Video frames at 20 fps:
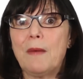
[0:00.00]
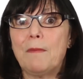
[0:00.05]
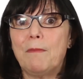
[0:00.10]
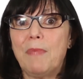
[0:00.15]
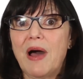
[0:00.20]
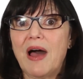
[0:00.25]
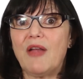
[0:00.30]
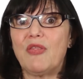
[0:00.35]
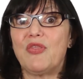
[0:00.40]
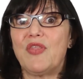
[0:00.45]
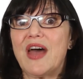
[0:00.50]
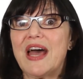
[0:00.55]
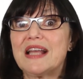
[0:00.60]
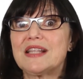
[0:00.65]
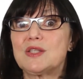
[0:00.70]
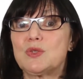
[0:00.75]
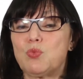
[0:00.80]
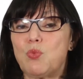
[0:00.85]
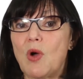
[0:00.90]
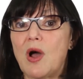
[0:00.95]
but
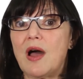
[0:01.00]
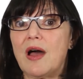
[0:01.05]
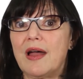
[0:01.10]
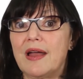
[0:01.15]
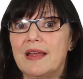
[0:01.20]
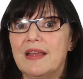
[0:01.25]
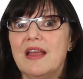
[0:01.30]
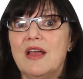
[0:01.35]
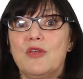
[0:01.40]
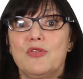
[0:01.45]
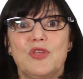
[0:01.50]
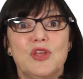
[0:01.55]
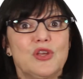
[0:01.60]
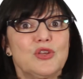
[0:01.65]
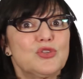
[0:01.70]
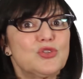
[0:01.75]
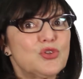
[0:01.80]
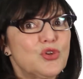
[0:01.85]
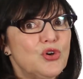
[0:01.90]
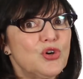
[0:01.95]
that's why
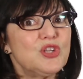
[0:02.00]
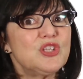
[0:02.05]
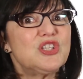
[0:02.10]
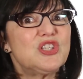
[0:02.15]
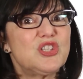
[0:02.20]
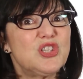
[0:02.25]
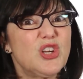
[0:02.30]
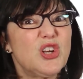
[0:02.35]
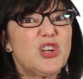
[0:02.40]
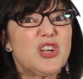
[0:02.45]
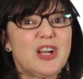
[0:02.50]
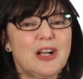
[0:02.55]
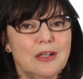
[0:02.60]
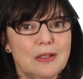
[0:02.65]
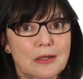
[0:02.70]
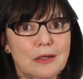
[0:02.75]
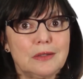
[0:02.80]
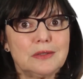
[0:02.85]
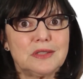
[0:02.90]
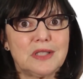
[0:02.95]
things could still get a
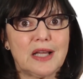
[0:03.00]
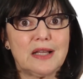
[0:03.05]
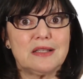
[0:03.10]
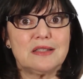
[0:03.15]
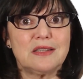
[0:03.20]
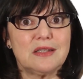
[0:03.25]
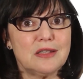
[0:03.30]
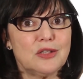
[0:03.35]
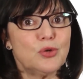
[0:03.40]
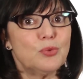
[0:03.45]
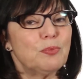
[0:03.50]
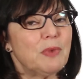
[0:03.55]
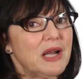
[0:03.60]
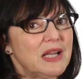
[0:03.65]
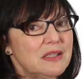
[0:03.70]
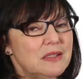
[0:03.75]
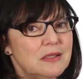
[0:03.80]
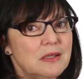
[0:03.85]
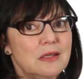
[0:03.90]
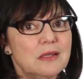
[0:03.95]
little dicey. You
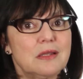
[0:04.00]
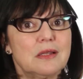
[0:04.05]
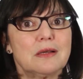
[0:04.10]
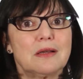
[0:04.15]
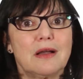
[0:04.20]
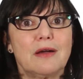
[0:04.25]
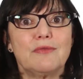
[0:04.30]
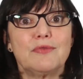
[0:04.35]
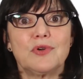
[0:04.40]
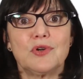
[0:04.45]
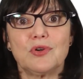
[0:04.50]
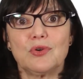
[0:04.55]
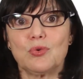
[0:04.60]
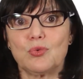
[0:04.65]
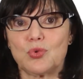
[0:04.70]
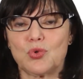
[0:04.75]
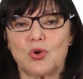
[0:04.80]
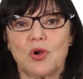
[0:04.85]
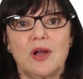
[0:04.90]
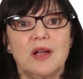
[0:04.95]
might see the governor
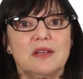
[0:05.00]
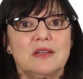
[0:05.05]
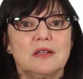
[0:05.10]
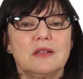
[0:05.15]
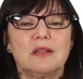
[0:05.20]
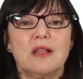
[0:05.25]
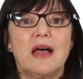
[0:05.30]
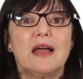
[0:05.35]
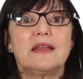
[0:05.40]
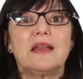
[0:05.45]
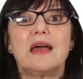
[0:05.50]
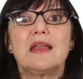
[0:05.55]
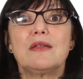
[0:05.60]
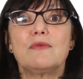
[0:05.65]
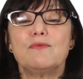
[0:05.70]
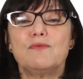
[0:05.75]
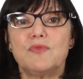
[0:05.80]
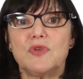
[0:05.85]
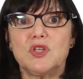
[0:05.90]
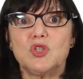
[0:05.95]
trying to line
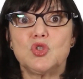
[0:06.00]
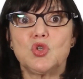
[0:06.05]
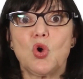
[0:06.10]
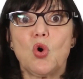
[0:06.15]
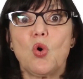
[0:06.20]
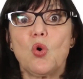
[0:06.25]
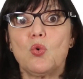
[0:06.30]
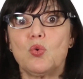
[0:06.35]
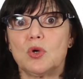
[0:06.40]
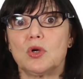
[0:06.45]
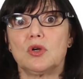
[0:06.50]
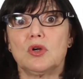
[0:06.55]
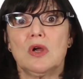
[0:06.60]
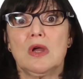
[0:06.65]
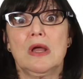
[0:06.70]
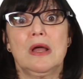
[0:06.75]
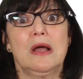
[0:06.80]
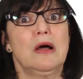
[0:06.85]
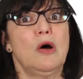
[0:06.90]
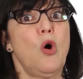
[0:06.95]
item veto or
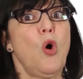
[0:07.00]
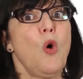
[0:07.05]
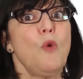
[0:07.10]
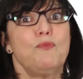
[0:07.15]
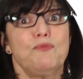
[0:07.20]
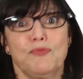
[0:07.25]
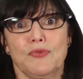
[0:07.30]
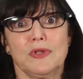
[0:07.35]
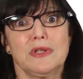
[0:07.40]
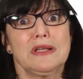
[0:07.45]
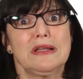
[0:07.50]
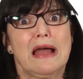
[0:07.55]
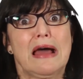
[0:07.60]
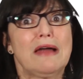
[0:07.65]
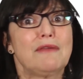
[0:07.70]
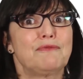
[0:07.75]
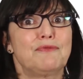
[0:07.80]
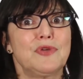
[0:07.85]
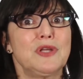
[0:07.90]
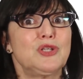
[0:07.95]
hopefully
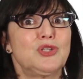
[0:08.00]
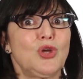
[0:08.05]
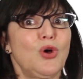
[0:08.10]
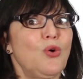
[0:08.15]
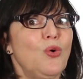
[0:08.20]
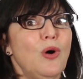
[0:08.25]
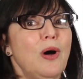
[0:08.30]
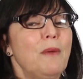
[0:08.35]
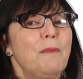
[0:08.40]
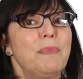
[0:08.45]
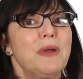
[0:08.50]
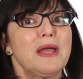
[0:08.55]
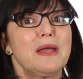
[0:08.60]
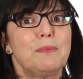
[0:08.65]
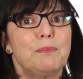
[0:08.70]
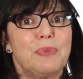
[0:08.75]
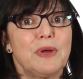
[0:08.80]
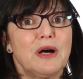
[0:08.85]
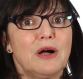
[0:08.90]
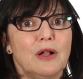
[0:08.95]
not veto a
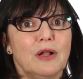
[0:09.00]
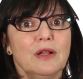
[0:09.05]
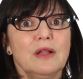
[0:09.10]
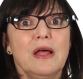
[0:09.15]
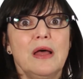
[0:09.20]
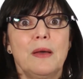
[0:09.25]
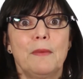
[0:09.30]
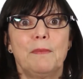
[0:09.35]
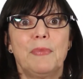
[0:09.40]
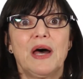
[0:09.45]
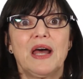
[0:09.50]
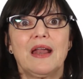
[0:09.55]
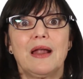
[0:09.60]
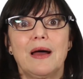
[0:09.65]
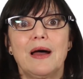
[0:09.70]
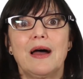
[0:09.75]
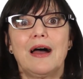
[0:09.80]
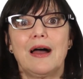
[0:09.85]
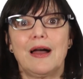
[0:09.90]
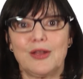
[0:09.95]
big bill, but
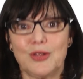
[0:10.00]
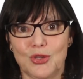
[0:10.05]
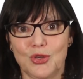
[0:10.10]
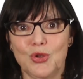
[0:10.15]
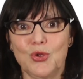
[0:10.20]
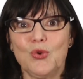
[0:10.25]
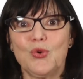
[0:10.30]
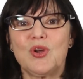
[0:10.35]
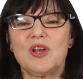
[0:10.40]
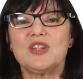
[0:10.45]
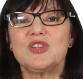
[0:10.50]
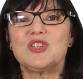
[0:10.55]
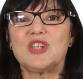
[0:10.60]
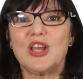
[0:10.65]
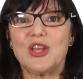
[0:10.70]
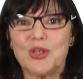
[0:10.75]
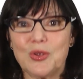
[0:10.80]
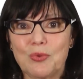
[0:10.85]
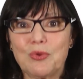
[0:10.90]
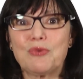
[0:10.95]
you can say
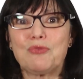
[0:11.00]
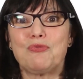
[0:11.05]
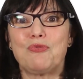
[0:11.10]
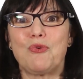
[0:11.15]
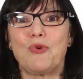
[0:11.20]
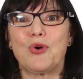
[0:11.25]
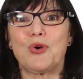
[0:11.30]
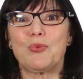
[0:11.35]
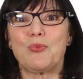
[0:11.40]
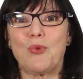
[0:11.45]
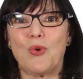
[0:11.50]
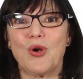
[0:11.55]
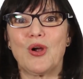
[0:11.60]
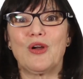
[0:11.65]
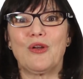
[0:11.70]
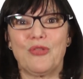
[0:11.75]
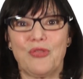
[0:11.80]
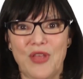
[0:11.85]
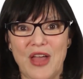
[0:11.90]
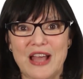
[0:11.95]
you were
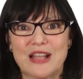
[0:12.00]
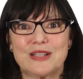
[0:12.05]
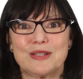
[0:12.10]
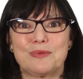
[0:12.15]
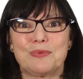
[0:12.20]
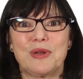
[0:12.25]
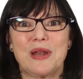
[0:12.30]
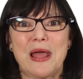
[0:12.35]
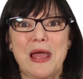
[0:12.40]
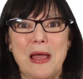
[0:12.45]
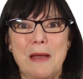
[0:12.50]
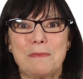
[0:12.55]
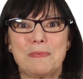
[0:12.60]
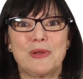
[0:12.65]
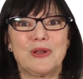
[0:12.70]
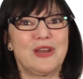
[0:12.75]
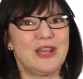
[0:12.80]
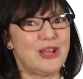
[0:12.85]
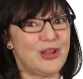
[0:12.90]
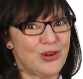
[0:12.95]
forewarned. That's what
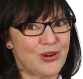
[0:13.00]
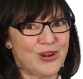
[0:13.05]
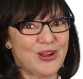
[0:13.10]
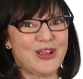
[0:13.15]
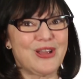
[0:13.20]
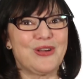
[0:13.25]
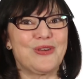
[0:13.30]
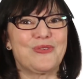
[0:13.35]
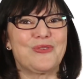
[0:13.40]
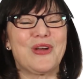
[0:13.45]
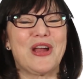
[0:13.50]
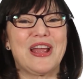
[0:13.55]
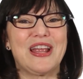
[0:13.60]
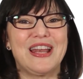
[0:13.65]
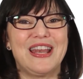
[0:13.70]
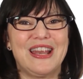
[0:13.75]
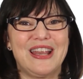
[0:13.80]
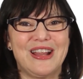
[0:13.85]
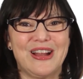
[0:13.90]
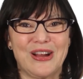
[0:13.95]
happened, hearing it
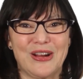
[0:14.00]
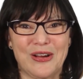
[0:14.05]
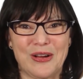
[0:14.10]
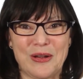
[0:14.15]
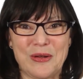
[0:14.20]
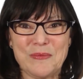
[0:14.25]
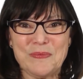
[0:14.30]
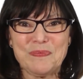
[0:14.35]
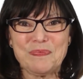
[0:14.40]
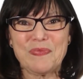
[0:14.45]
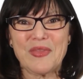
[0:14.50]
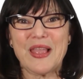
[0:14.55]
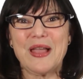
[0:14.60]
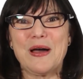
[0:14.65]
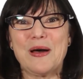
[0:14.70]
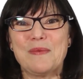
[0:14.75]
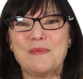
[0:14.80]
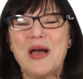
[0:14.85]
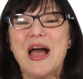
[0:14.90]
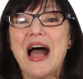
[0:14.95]
right here.
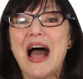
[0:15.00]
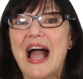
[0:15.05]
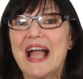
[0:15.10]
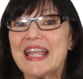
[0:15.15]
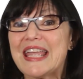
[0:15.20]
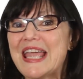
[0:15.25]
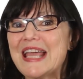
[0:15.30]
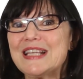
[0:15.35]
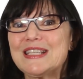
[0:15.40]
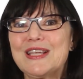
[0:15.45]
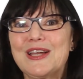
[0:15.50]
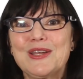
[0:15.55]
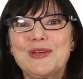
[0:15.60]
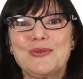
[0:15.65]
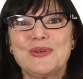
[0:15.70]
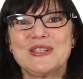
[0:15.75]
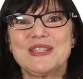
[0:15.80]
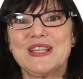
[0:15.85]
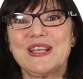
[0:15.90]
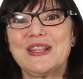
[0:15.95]
I can't tell you
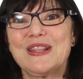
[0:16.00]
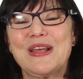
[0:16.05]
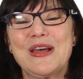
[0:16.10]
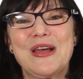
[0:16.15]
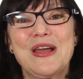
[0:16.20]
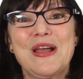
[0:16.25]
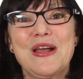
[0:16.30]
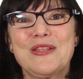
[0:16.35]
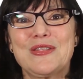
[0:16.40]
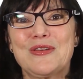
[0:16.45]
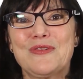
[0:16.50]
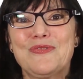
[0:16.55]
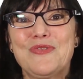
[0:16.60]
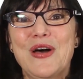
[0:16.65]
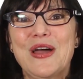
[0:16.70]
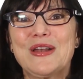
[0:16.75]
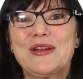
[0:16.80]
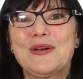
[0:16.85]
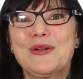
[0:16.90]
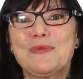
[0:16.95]
what's in the
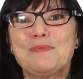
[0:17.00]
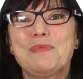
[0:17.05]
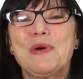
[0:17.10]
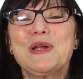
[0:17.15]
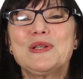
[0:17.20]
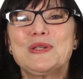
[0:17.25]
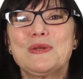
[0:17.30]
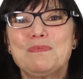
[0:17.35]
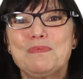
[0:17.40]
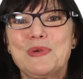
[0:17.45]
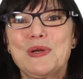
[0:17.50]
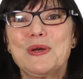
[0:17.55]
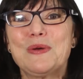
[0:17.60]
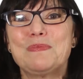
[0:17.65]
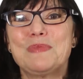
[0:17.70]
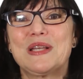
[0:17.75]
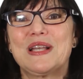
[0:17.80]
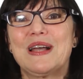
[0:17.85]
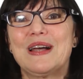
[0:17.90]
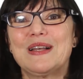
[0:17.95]
final budget bill
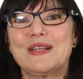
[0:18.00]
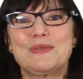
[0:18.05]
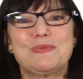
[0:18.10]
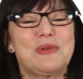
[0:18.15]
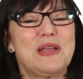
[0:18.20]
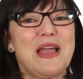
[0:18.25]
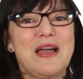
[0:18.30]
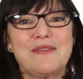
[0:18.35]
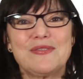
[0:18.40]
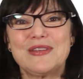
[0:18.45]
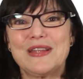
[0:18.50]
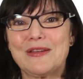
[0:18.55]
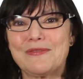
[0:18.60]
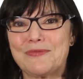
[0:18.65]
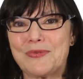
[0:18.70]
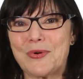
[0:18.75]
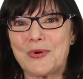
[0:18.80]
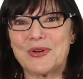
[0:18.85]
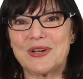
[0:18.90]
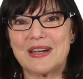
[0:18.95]
because we haven't yet
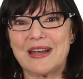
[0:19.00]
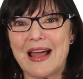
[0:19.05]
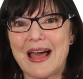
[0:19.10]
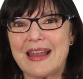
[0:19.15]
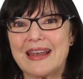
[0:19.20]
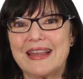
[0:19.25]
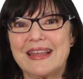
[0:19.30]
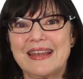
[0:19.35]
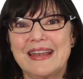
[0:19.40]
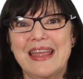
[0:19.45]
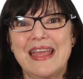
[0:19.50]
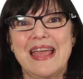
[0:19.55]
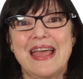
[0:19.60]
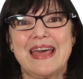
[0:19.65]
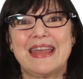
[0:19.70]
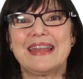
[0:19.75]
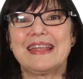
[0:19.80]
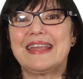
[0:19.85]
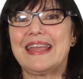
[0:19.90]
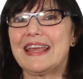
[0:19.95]
voted on it.
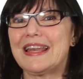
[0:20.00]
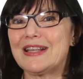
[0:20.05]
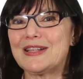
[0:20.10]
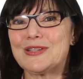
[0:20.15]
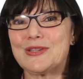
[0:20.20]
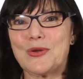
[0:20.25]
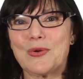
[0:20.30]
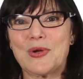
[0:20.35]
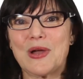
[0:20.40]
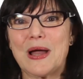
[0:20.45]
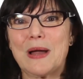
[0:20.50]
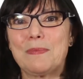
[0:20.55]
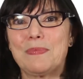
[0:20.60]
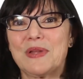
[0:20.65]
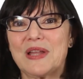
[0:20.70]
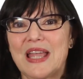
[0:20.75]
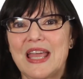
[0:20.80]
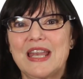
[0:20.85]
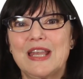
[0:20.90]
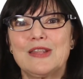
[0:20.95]
And again, it's so
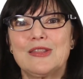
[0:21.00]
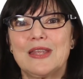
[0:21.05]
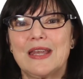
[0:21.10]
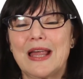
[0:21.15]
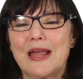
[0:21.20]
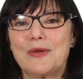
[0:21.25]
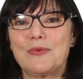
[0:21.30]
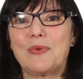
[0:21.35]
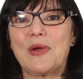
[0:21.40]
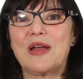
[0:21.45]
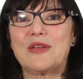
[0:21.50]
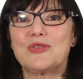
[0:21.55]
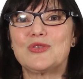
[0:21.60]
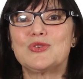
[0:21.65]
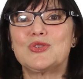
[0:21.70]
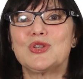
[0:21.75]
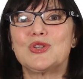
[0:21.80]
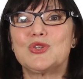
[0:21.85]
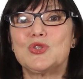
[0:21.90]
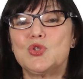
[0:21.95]
complicated that I'd rather
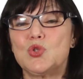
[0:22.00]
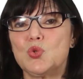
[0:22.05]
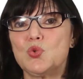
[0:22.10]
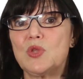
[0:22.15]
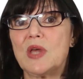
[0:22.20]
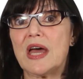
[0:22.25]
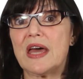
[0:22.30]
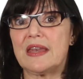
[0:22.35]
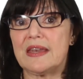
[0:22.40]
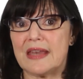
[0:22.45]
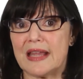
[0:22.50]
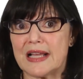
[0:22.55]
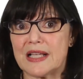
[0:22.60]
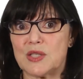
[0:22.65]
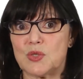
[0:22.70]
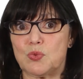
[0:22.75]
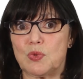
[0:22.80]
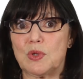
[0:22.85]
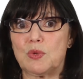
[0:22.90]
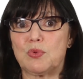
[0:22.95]
just do that
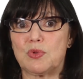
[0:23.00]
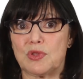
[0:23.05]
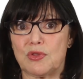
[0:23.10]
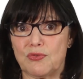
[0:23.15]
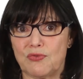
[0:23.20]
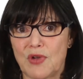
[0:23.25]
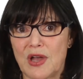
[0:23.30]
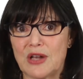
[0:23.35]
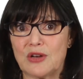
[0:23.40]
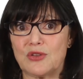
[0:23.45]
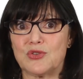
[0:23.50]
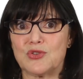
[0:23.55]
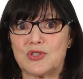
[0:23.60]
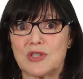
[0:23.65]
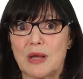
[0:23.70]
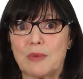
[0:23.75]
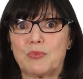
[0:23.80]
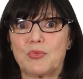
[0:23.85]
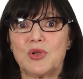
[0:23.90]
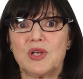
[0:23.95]
next week with the final
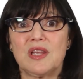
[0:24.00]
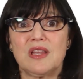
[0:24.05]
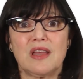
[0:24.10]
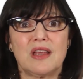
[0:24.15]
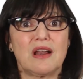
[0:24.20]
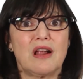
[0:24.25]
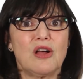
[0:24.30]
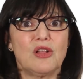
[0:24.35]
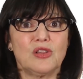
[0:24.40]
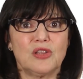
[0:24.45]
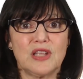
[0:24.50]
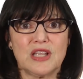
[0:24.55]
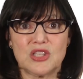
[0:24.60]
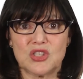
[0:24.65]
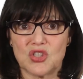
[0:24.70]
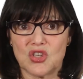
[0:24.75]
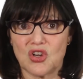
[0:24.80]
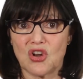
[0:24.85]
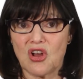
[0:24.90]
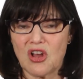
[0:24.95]
summary, and I'll
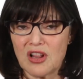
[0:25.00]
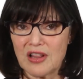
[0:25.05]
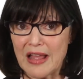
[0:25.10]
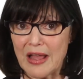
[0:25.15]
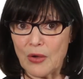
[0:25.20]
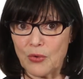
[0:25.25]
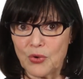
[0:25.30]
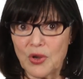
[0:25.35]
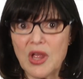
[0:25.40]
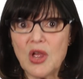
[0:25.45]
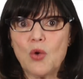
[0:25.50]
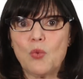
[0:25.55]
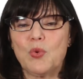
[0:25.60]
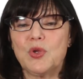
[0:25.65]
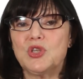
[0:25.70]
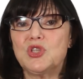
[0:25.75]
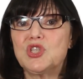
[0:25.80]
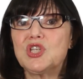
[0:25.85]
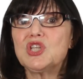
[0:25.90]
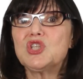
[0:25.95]
list it all out. We
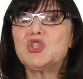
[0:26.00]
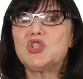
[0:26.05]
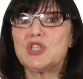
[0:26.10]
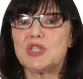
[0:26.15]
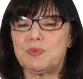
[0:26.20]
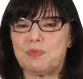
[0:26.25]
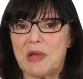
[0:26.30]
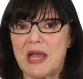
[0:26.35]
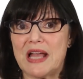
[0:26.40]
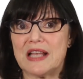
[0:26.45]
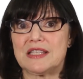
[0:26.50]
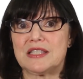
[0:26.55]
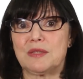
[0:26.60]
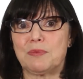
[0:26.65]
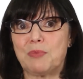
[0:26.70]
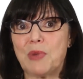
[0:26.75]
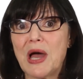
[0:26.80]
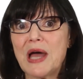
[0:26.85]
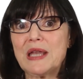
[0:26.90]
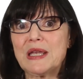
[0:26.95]
did just pass the
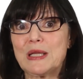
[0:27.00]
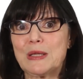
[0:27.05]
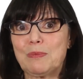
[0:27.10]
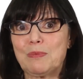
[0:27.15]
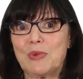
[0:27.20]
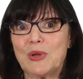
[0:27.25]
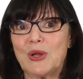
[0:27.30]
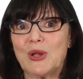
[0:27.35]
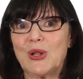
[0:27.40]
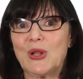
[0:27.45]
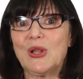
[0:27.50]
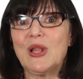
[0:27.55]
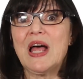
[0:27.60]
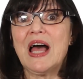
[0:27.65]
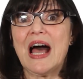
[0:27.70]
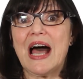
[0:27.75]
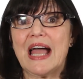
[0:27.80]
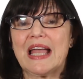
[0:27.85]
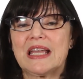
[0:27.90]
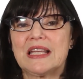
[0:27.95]
bonding bill.
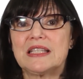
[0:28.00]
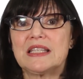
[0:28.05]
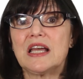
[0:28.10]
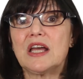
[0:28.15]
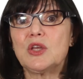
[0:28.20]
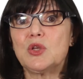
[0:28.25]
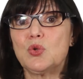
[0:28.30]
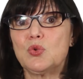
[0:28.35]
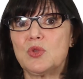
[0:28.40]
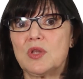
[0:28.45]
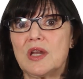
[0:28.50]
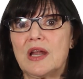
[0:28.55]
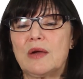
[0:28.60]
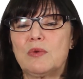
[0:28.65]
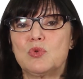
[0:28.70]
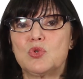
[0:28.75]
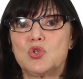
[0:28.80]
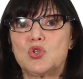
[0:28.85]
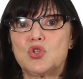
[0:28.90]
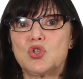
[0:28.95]
I can tell you that I
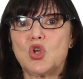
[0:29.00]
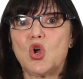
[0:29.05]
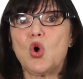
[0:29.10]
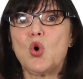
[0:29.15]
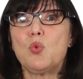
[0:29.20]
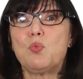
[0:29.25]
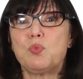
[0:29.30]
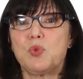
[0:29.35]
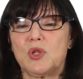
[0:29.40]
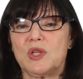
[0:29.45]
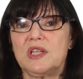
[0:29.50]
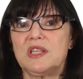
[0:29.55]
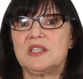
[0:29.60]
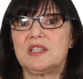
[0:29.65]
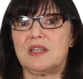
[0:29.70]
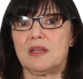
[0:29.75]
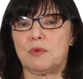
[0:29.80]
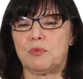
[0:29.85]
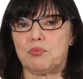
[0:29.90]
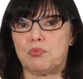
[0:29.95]
was so
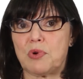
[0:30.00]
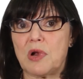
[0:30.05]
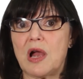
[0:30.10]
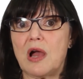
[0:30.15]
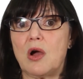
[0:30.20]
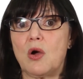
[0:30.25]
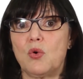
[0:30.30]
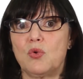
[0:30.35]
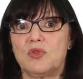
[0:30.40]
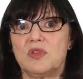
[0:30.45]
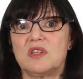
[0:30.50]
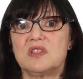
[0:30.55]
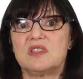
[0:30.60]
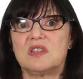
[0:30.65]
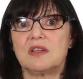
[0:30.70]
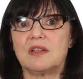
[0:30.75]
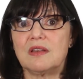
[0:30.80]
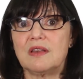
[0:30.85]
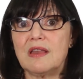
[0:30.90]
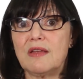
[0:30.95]
pleased and proud the
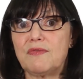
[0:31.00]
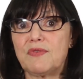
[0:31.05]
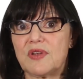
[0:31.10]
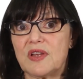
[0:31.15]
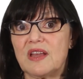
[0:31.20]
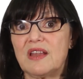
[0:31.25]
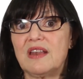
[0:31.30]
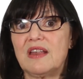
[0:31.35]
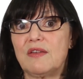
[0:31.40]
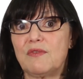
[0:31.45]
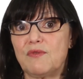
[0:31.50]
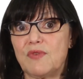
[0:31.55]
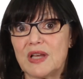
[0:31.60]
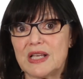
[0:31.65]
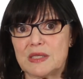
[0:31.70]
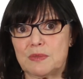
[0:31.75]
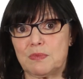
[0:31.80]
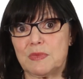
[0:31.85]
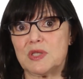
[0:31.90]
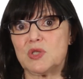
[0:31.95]
significant
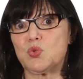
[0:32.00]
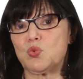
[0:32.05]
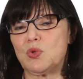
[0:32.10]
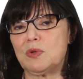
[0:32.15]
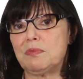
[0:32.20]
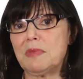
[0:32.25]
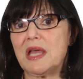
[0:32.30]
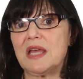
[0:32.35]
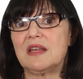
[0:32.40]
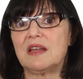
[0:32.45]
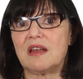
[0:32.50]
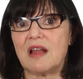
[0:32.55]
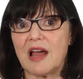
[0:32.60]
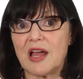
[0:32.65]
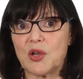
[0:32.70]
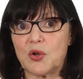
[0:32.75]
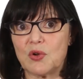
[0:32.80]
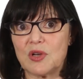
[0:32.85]
investments we made in higher